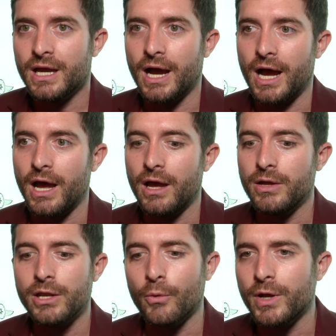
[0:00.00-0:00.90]
Uh,
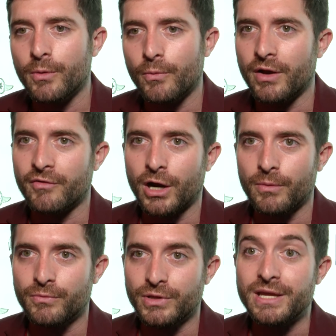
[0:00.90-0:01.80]
you know, we one of
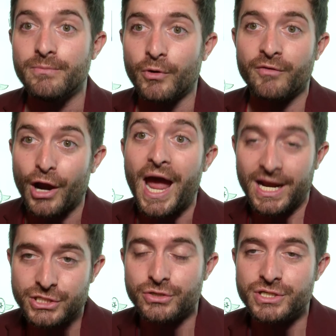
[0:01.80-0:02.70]
our lead, one of our
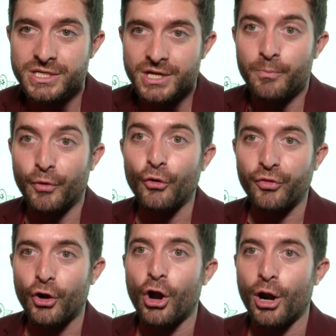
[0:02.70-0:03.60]
actors broke
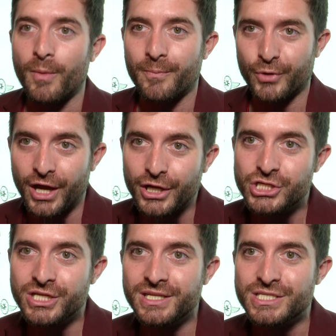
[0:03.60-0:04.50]
their arm on
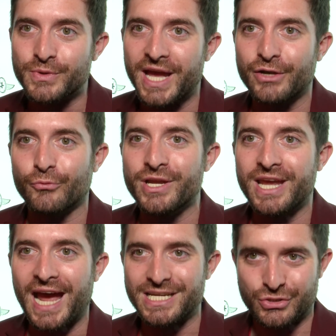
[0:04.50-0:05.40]
production, and so we had to
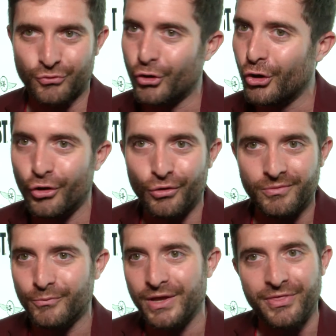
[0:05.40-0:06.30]
recast the
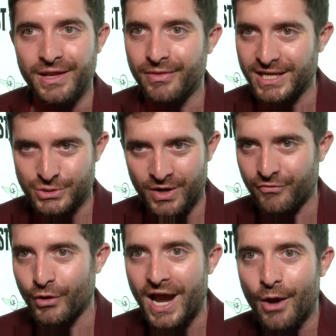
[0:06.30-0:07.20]
role within like
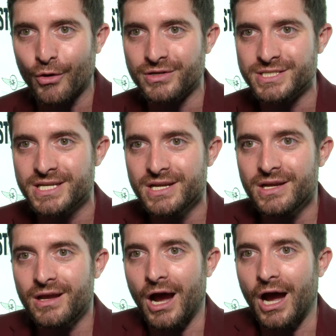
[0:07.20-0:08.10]
24 hours.
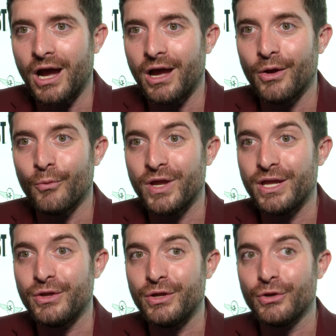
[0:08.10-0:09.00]
Uh,
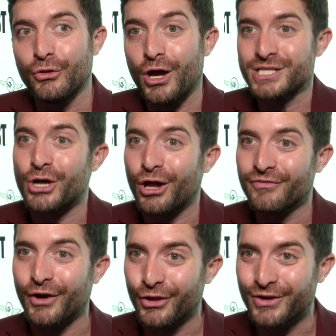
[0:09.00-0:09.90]
we lost
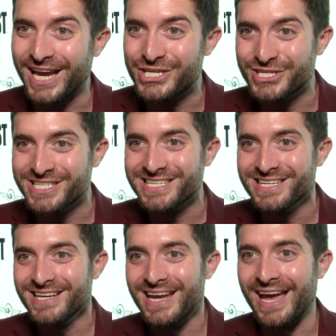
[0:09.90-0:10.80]
all of our locations
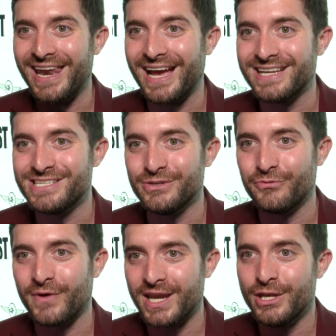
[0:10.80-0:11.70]
and had to
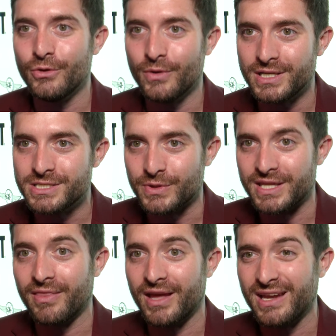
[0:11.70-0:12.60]
find new ones
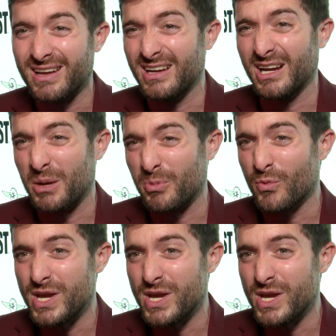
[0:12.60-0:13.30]
within like a couple